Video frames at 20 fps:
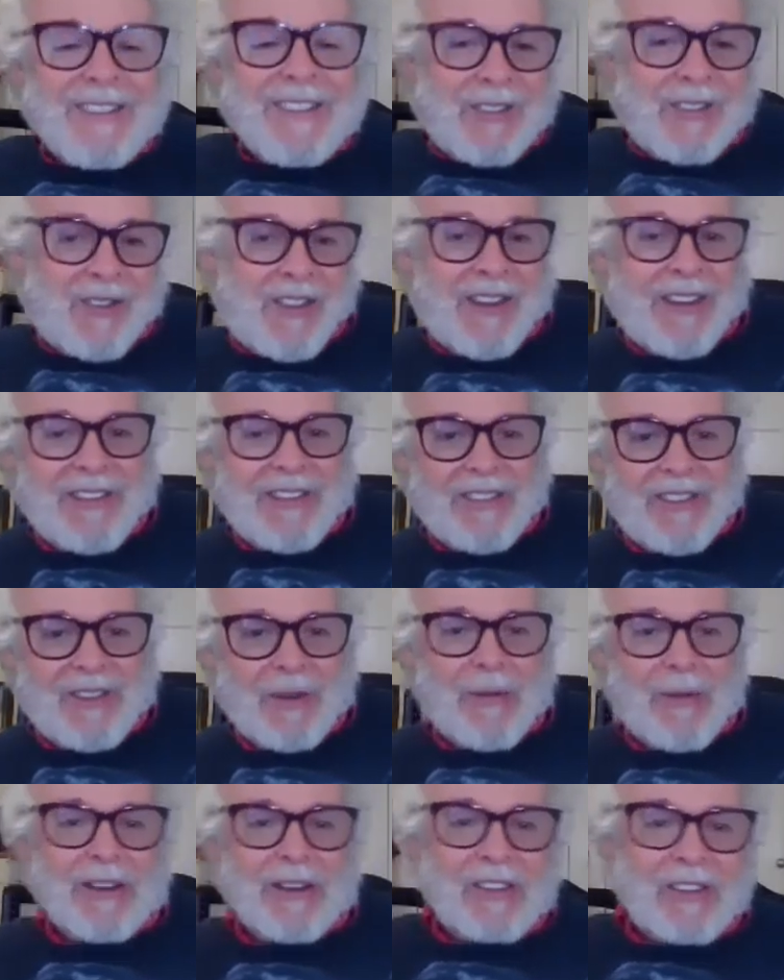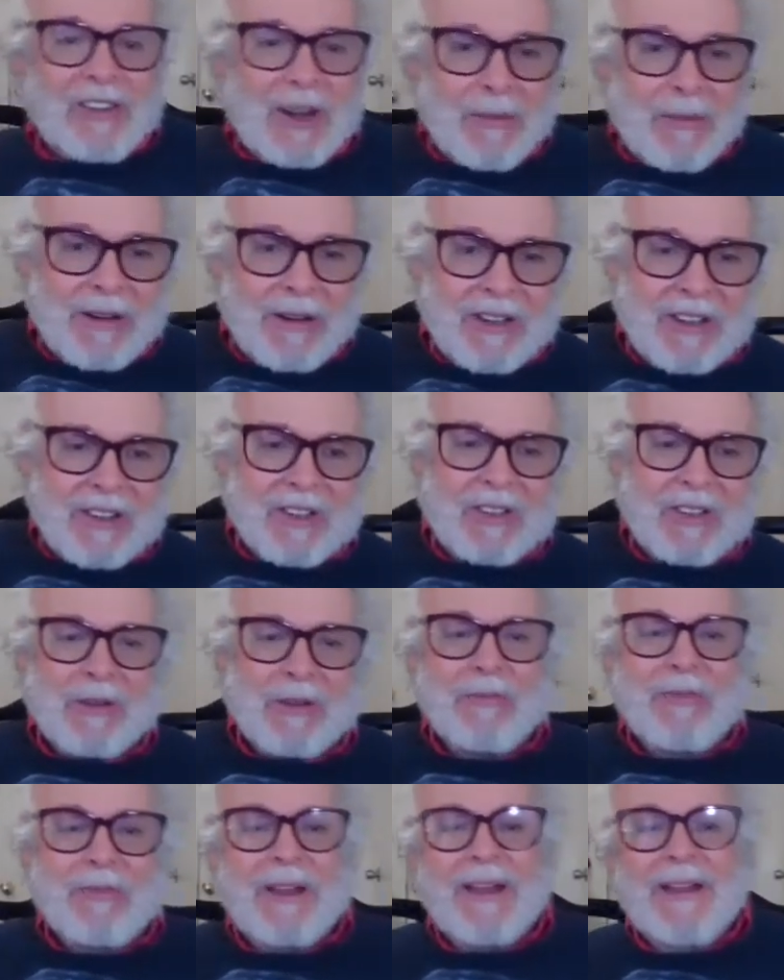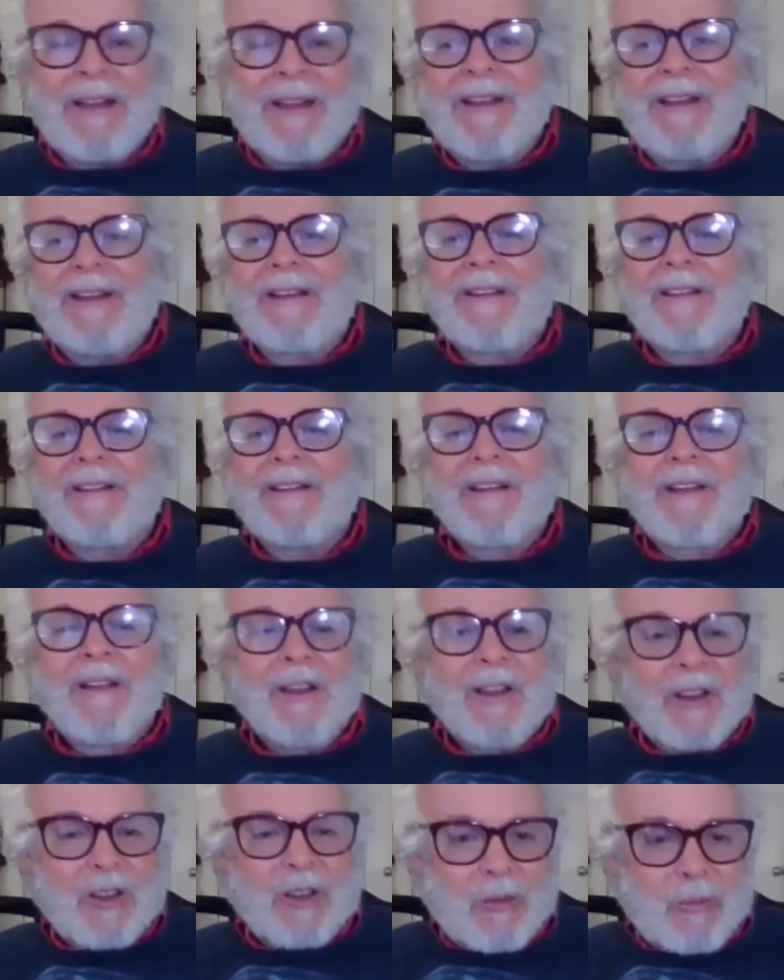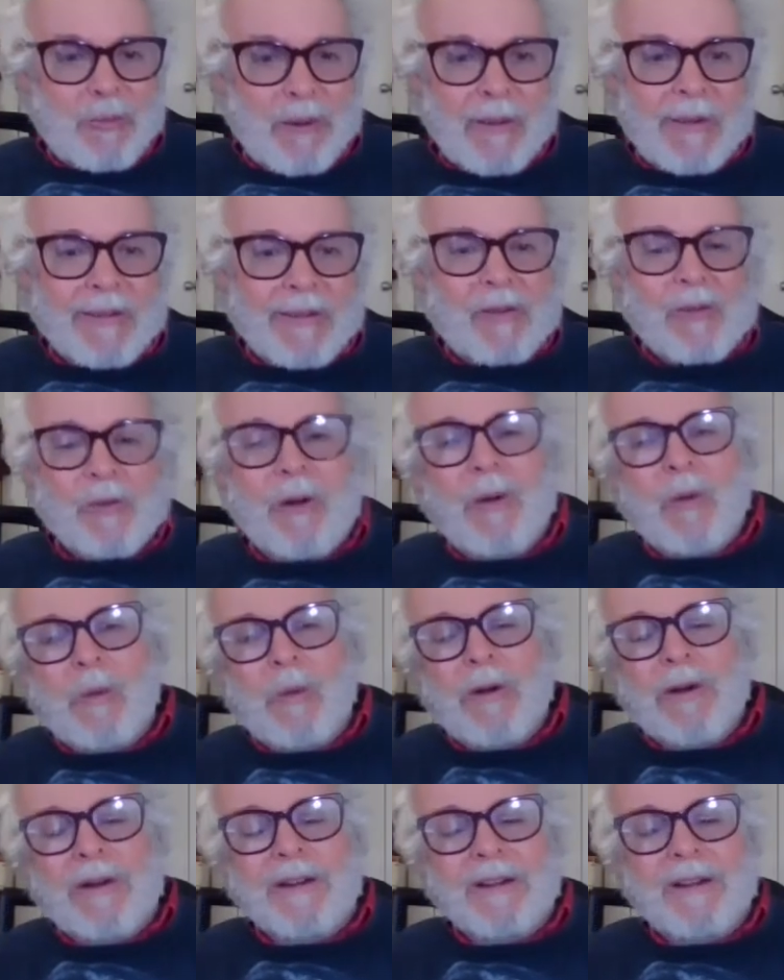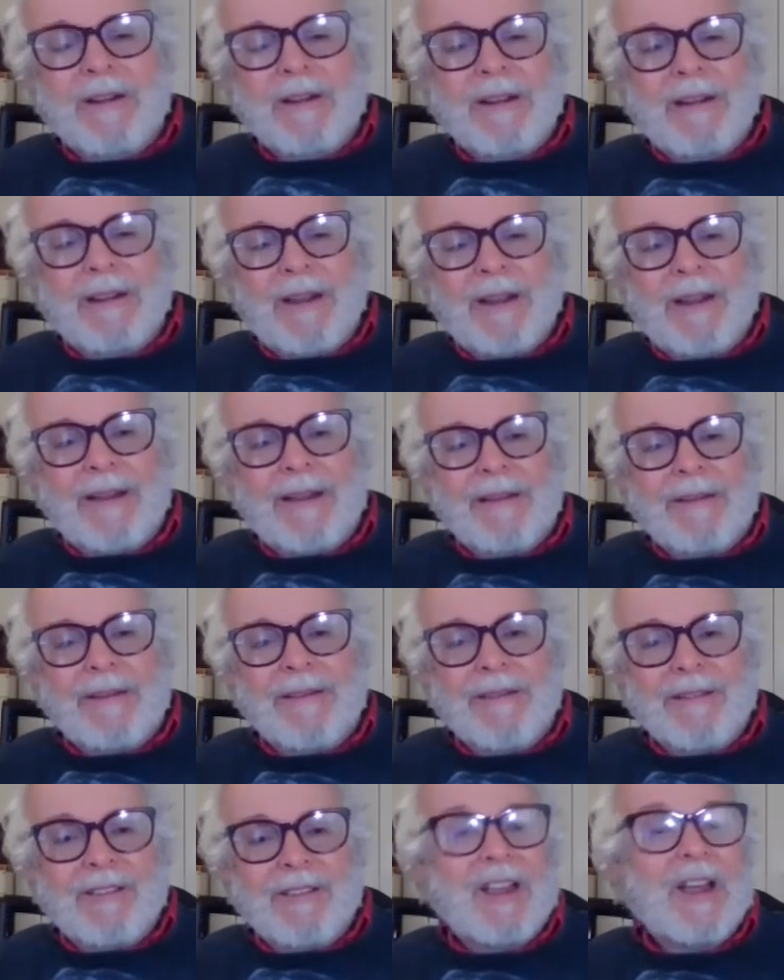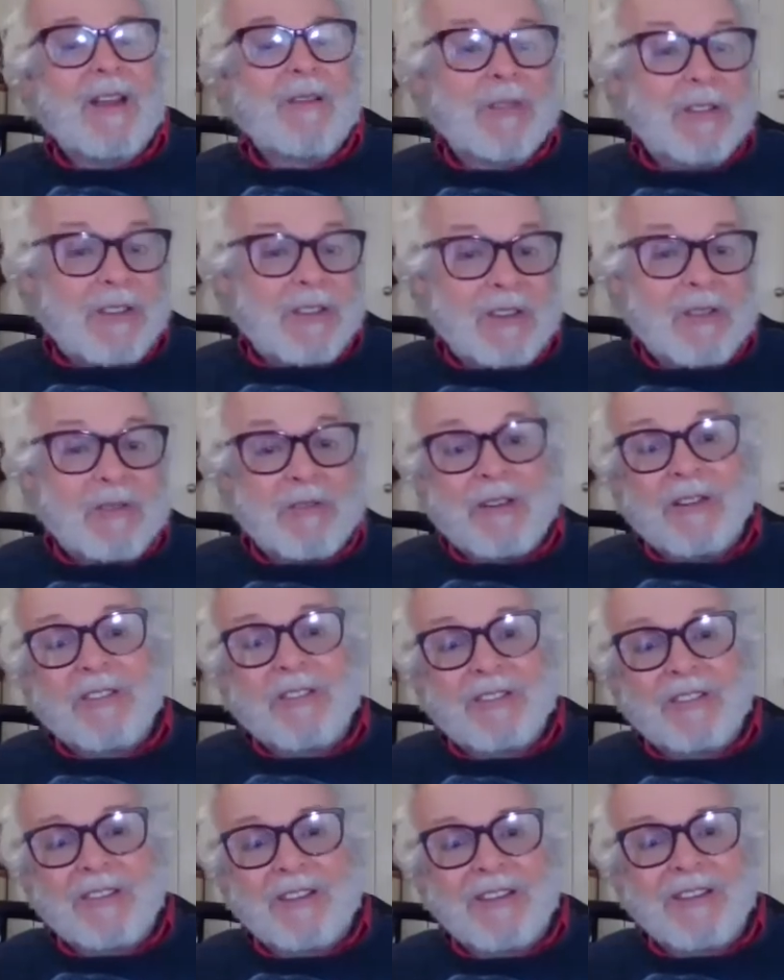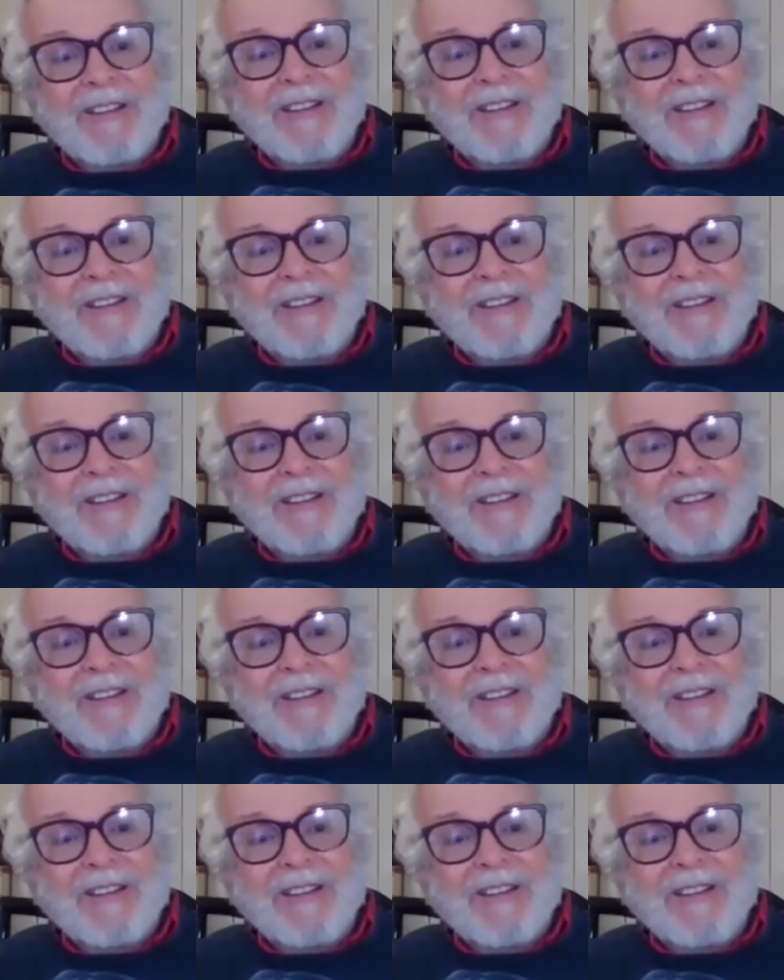of things about shamanism and spiritual work. And that was interesting.